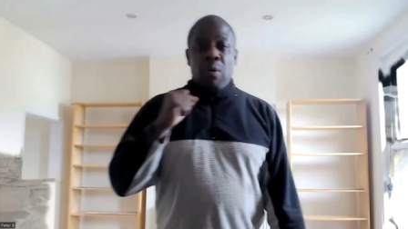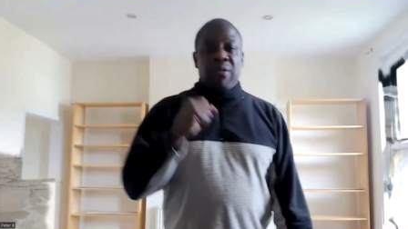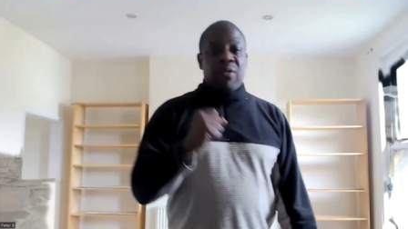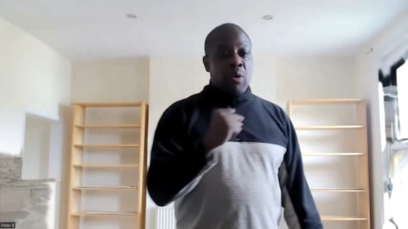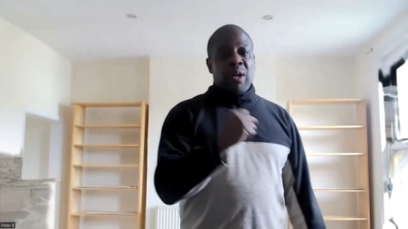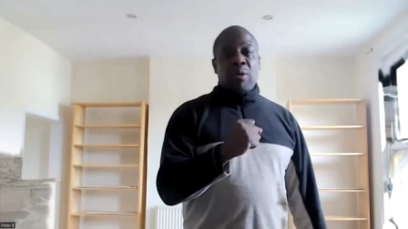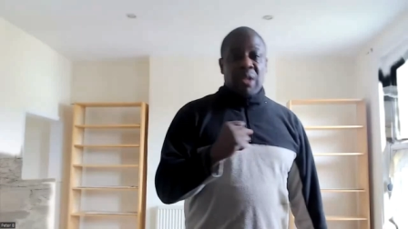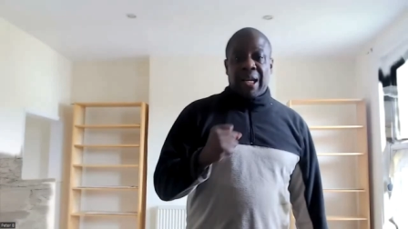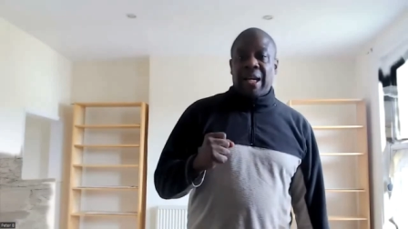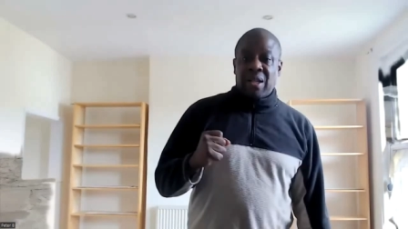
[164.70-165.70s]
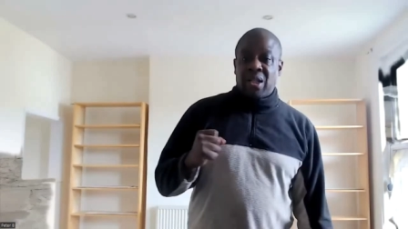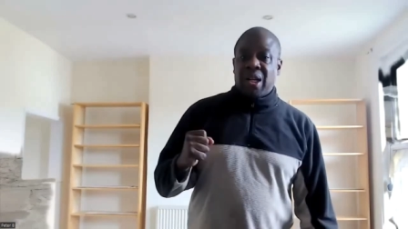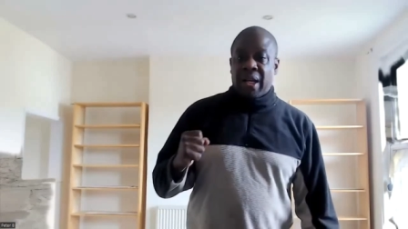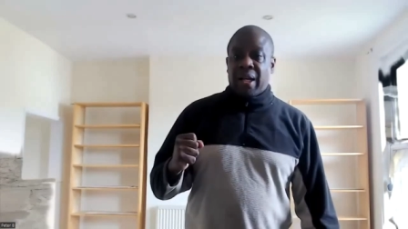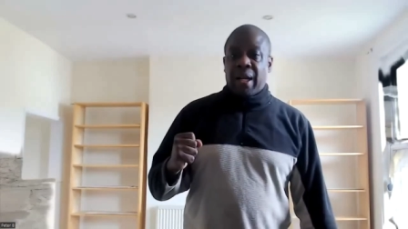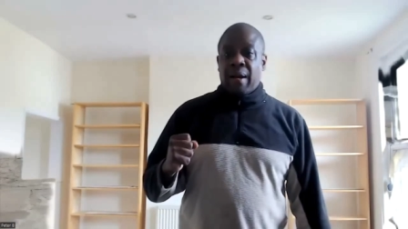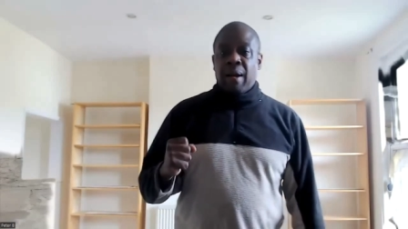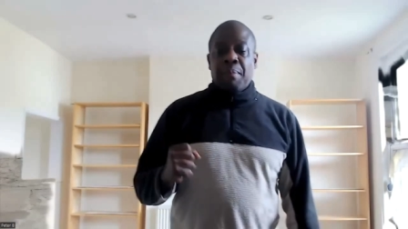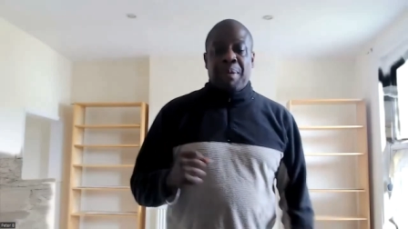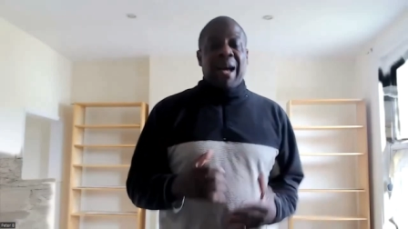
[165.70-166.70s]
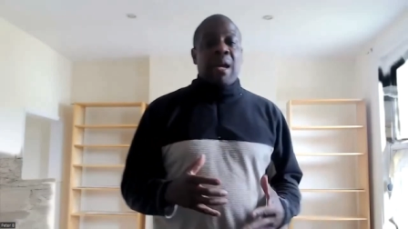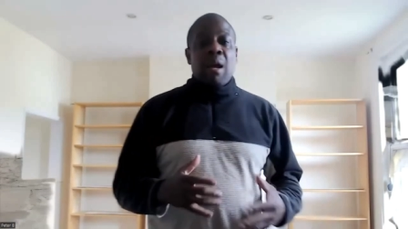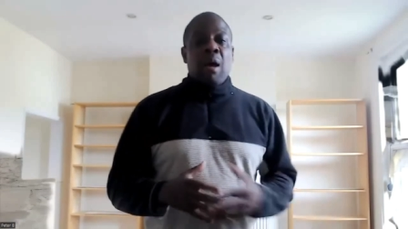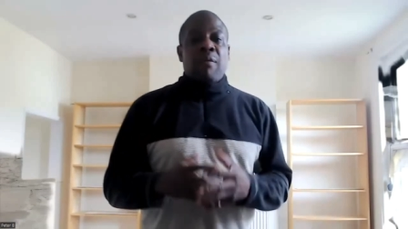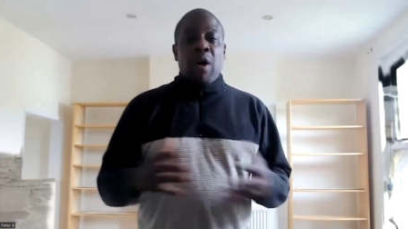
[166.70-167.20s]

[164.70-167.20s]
whether or not there was a king's shilling in it. But hey,